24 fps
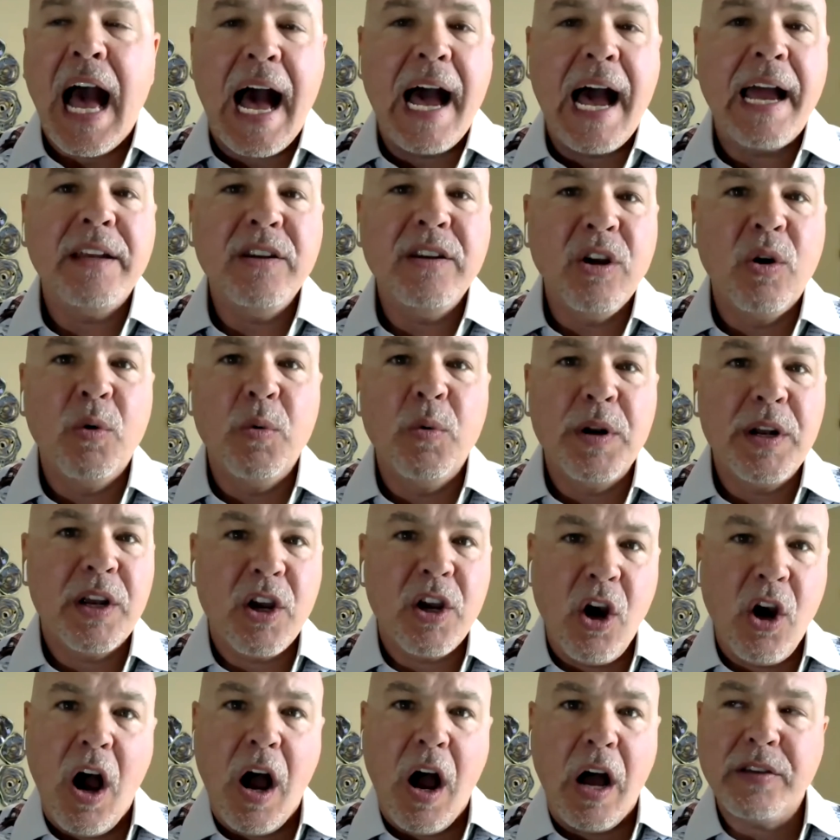I know what
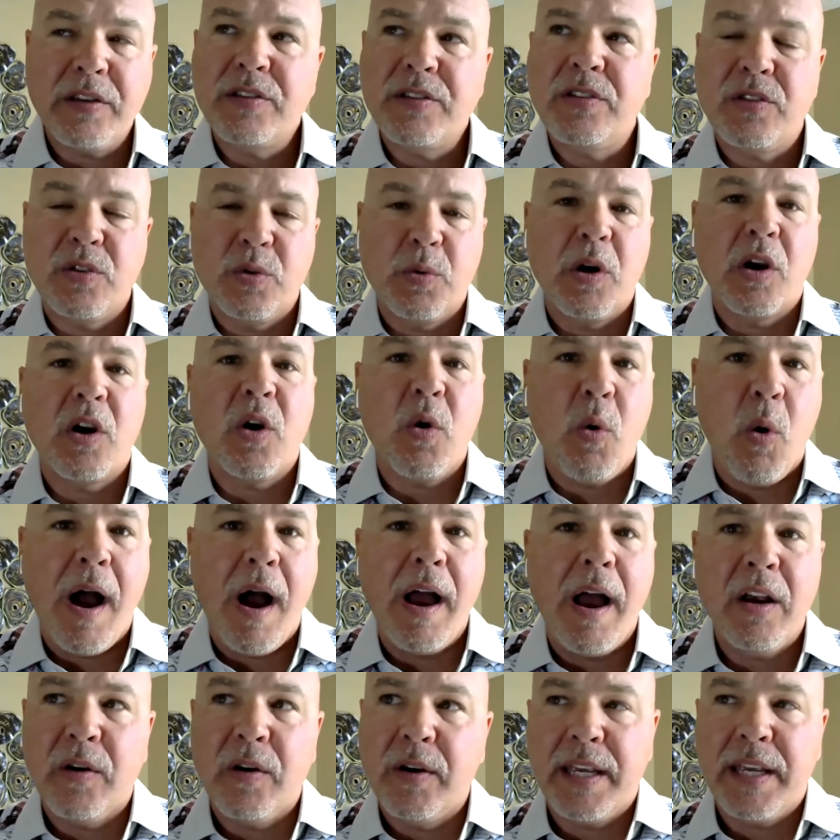it costs to
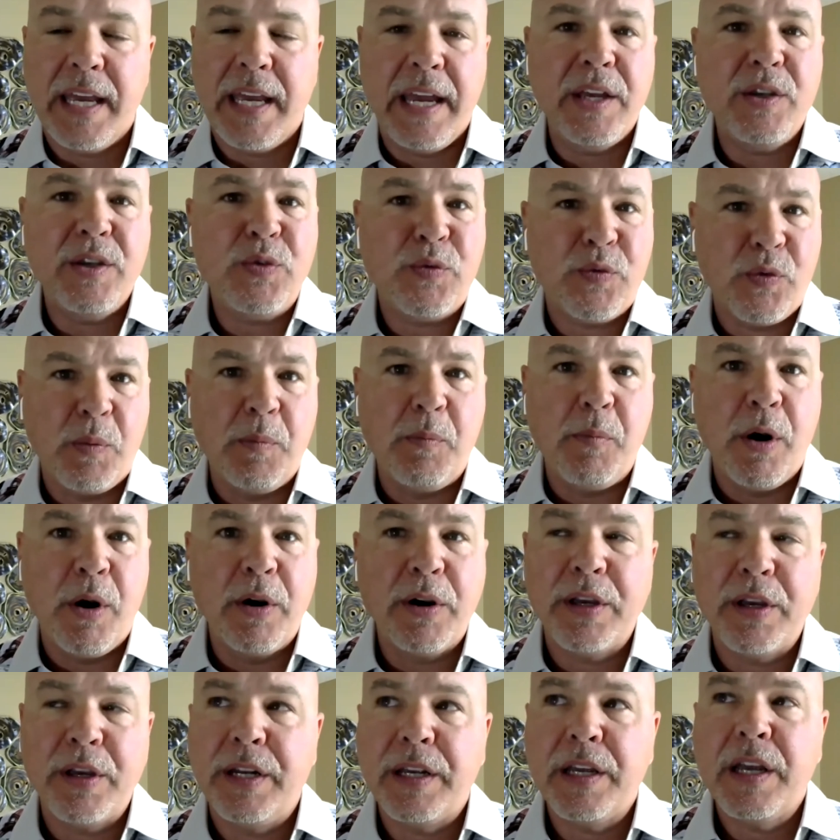acquire a case from
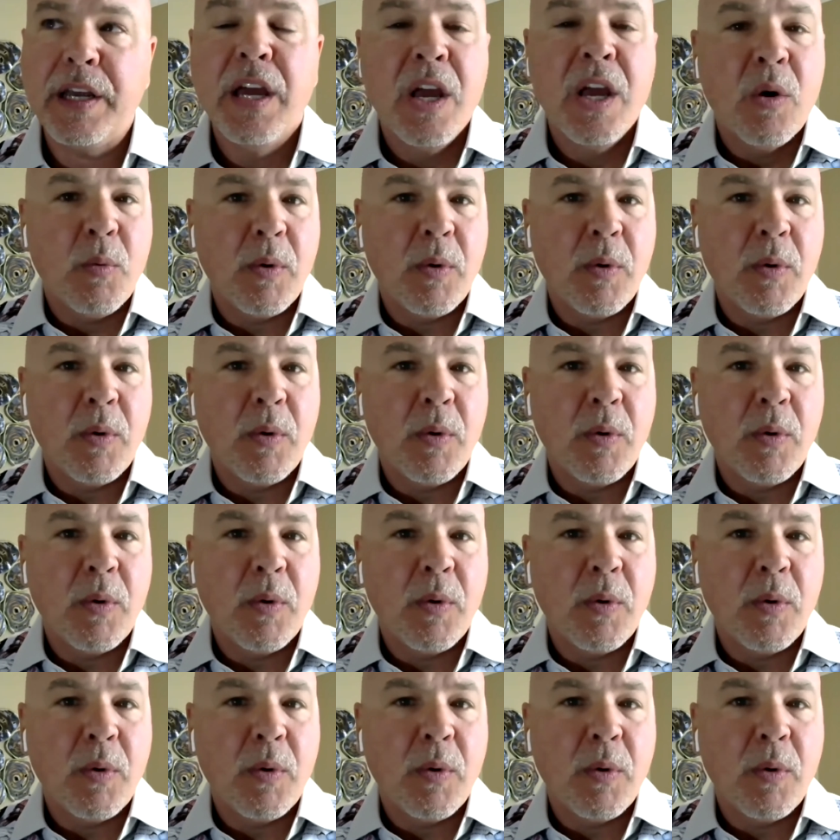marketing.